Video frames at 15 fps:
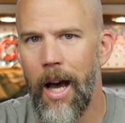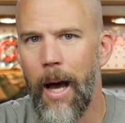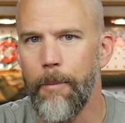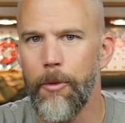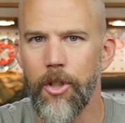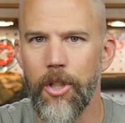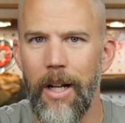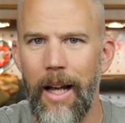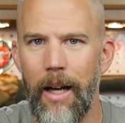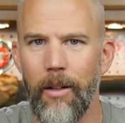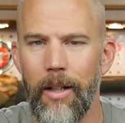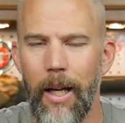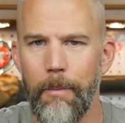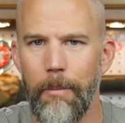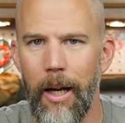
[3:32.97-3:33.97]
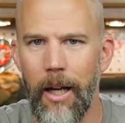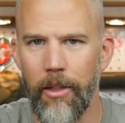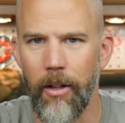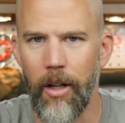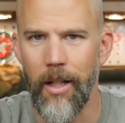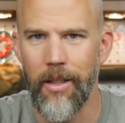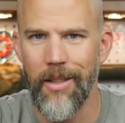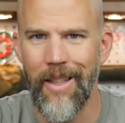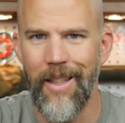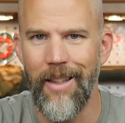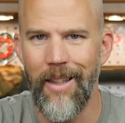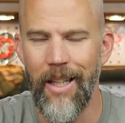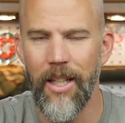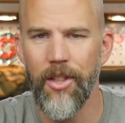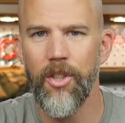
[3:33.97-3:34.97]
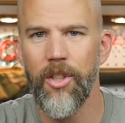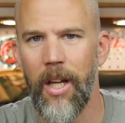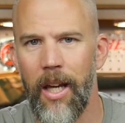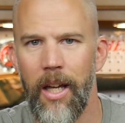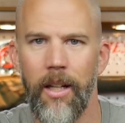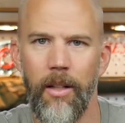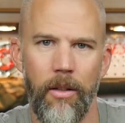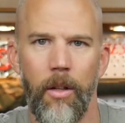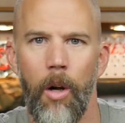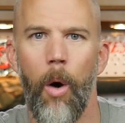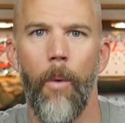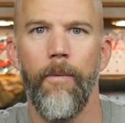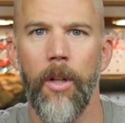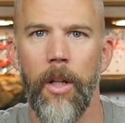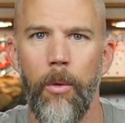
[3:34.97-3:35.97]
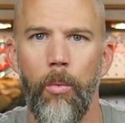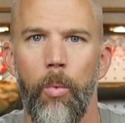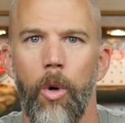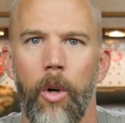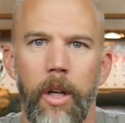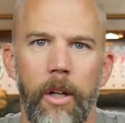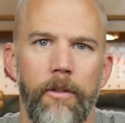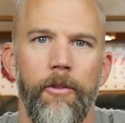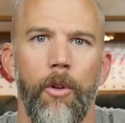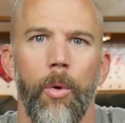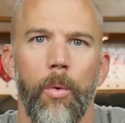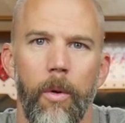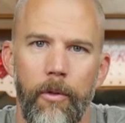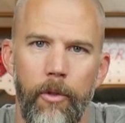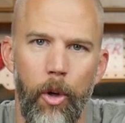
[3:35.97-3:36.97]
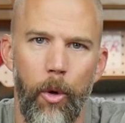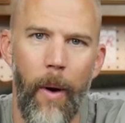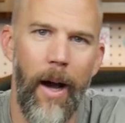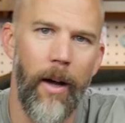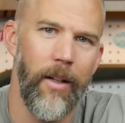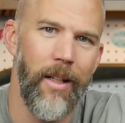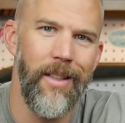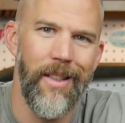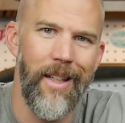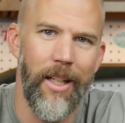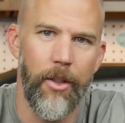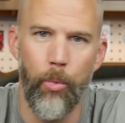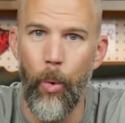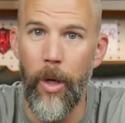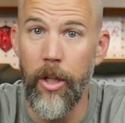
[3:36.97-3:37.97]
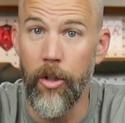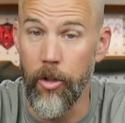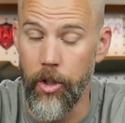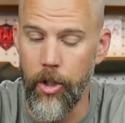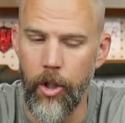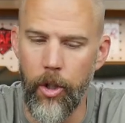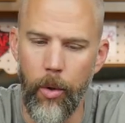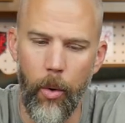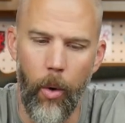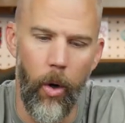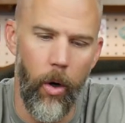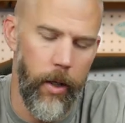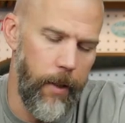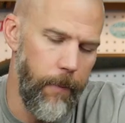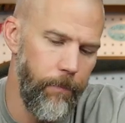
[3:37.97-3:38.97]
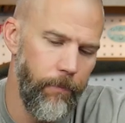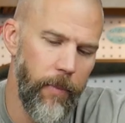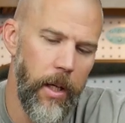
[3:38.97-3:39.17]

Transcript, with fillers: I'm just going to outline my thoughts in this, and hopefully we'll get a full review out in the next week or two on it.